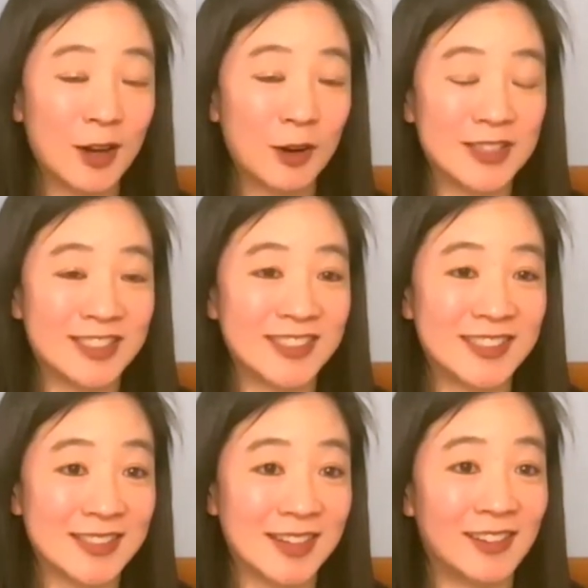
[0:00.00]
questions
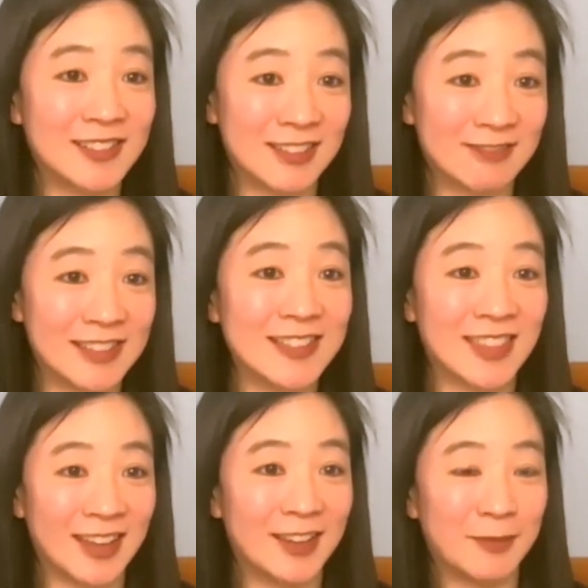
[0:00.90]
that scholars at risk
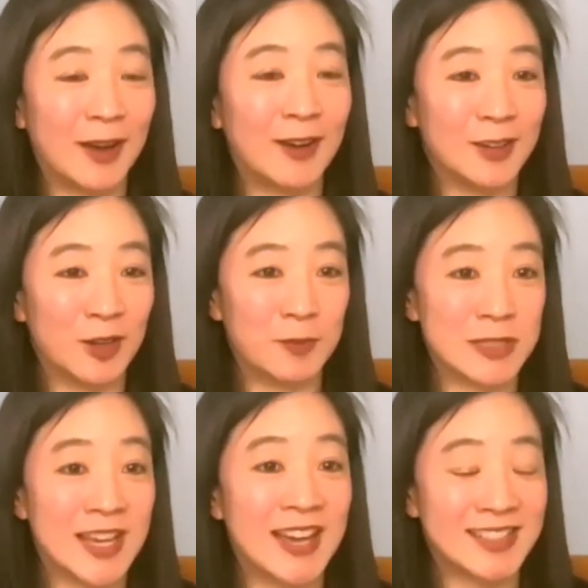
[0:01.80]
think about, and
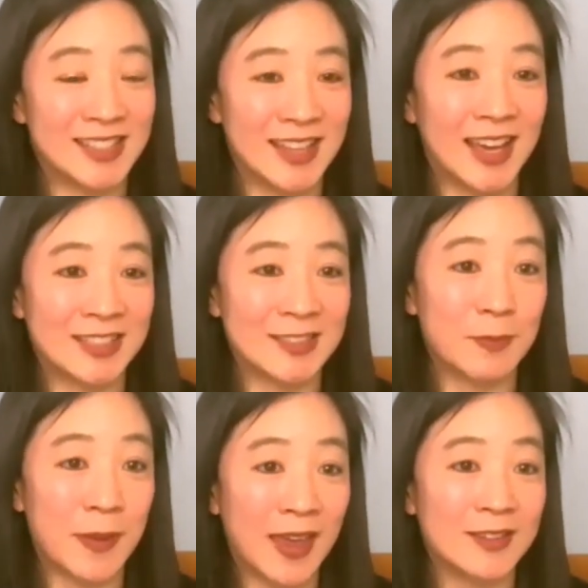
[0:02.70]
protecting that
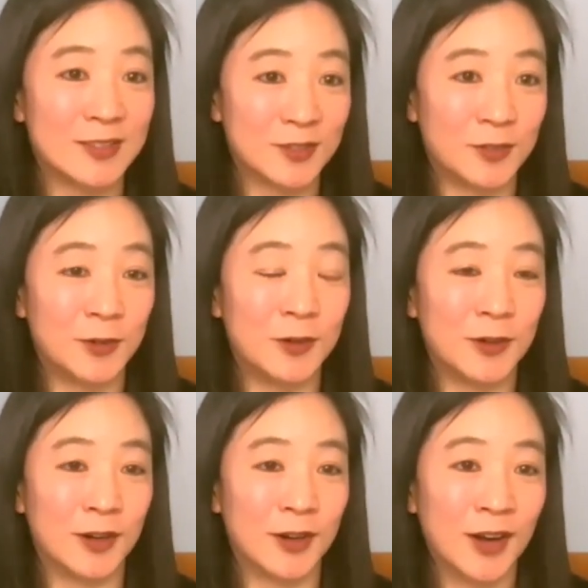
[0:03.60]
space
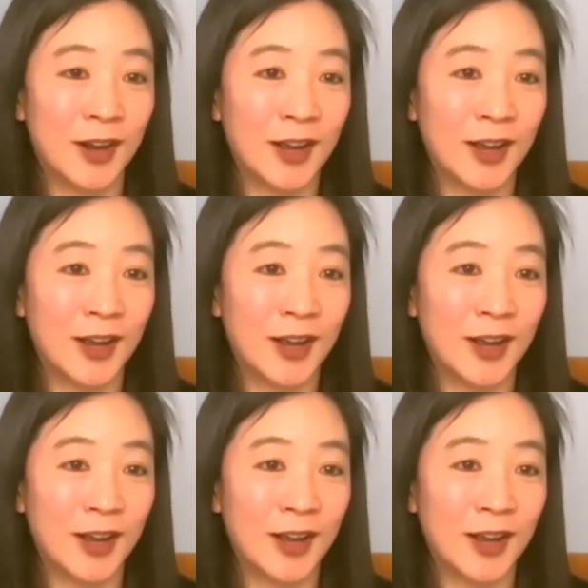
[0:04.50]
for